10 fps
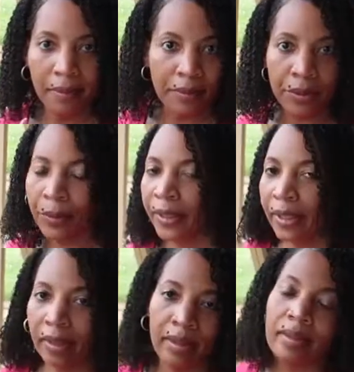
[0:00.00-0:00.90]
No more
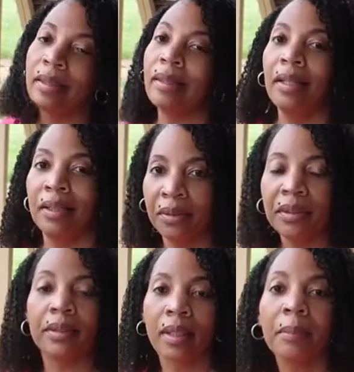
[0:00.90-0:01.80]
cooking, that's it. You're
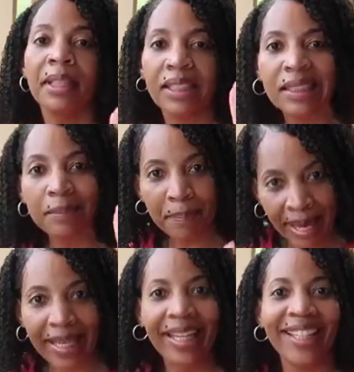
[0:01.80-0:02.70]
just gonna be
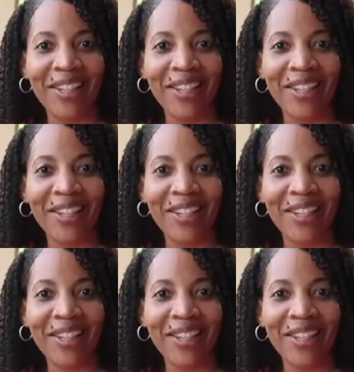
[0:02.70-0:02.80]
smacking